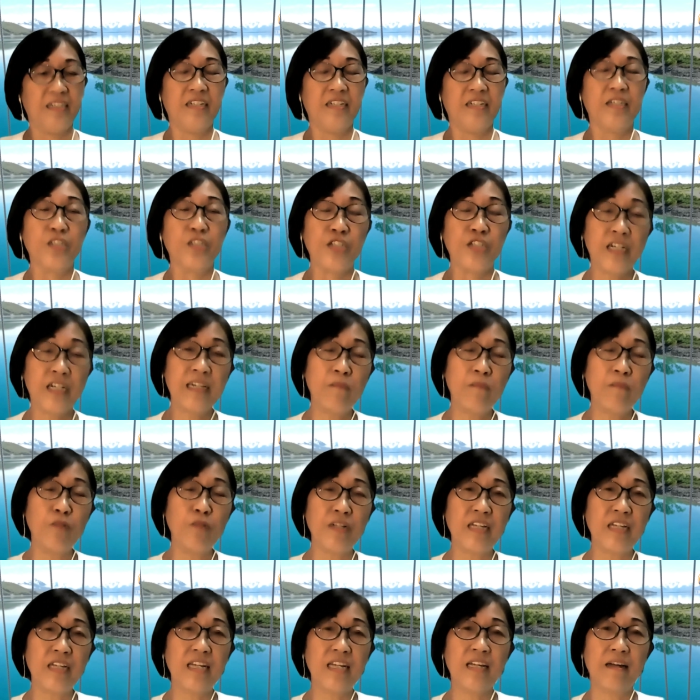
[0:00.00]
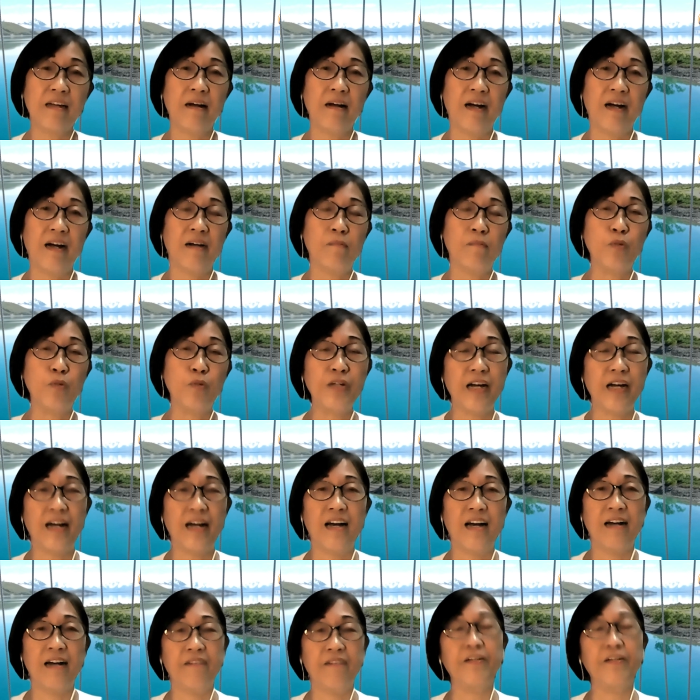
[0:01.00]
Shakyamuni
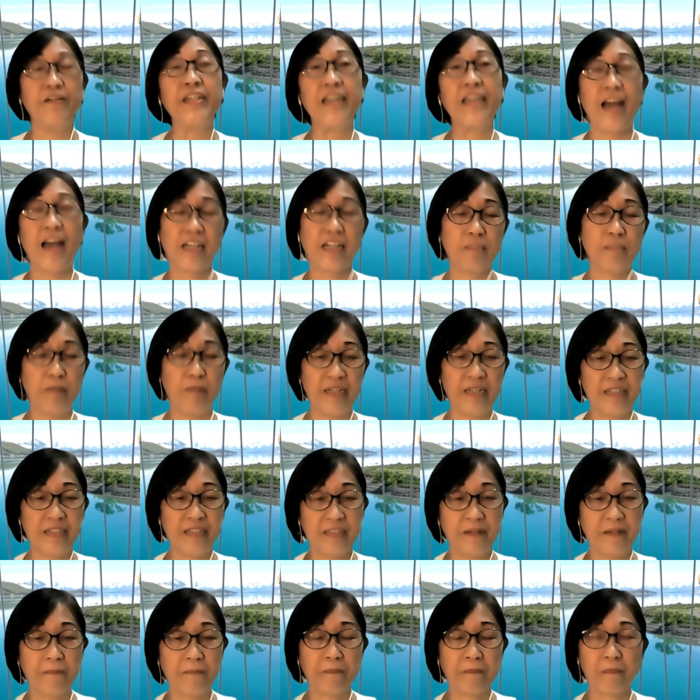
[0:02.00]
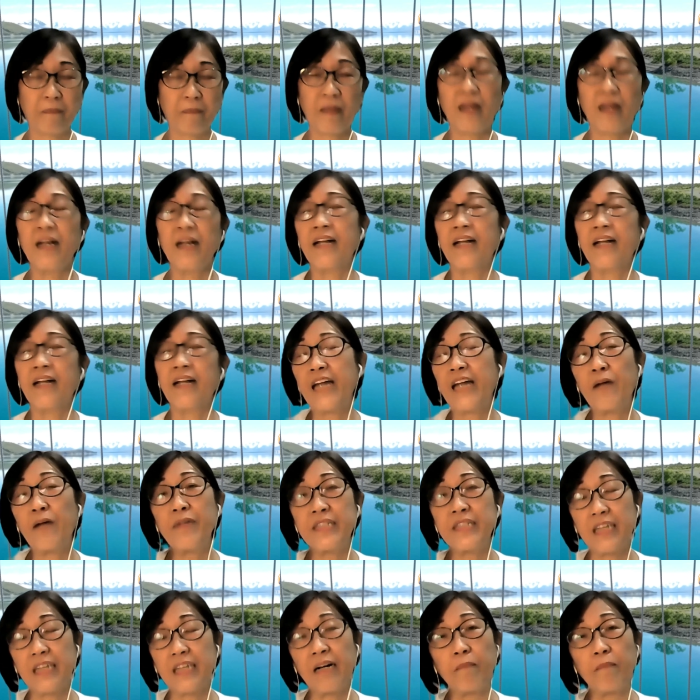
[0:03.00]
Buddha further explained, there
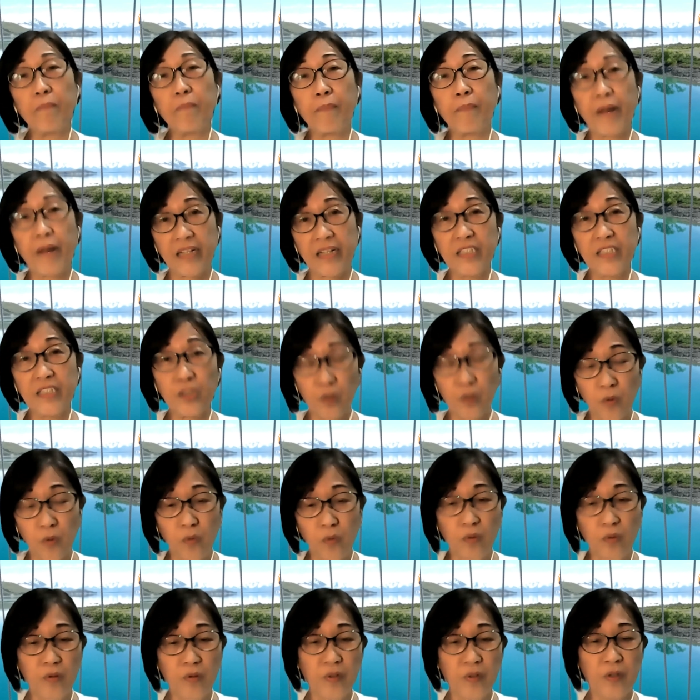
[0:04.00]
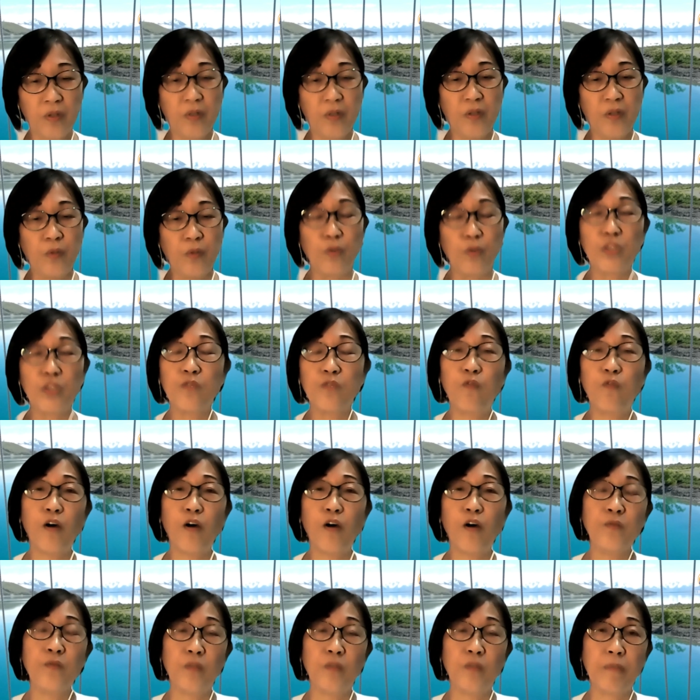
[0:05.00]
is a pregnant doe whose
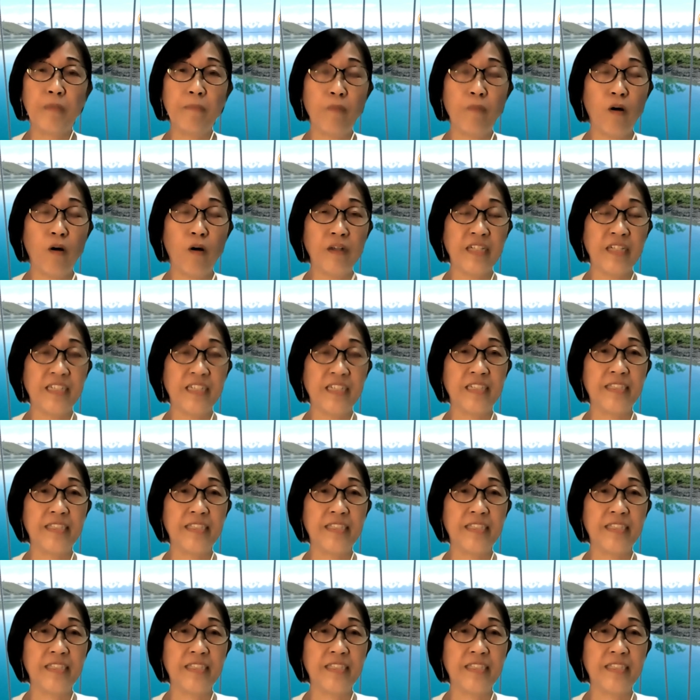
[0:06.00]
spawn will be born in a